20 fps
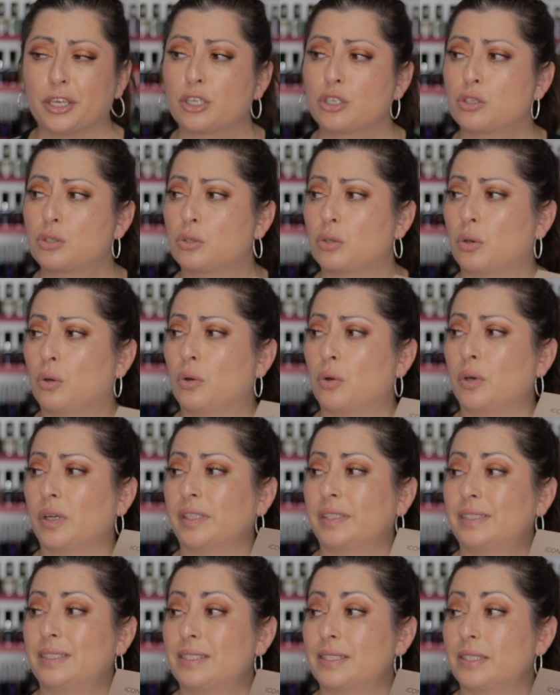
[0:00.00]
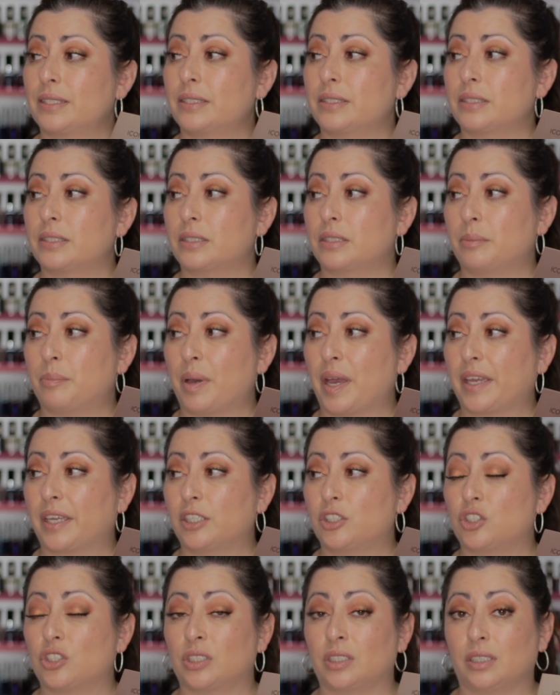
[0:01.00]
So this is the
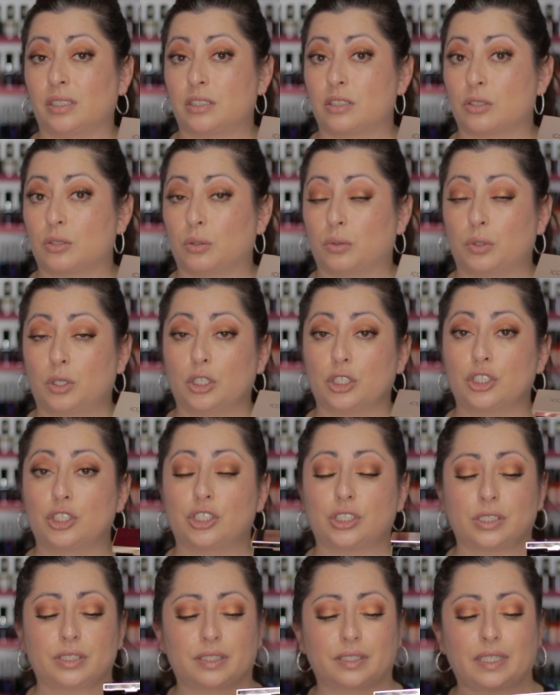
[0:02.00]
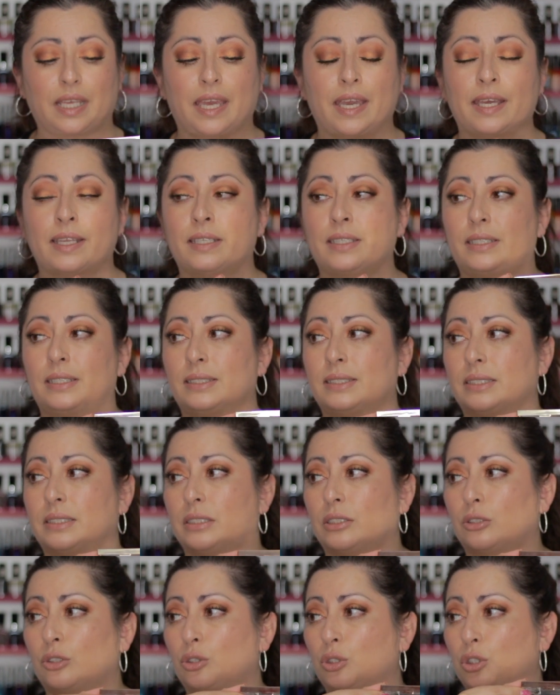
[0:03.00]
packaging. It's so gorgeous, and it's
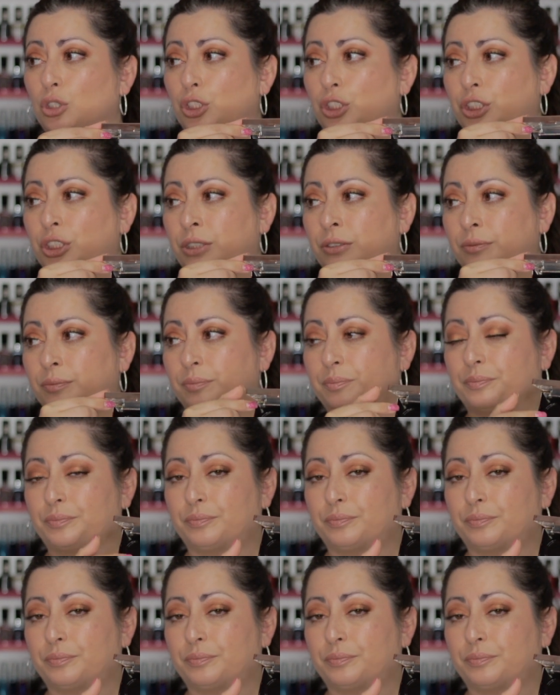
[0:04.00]
a cushion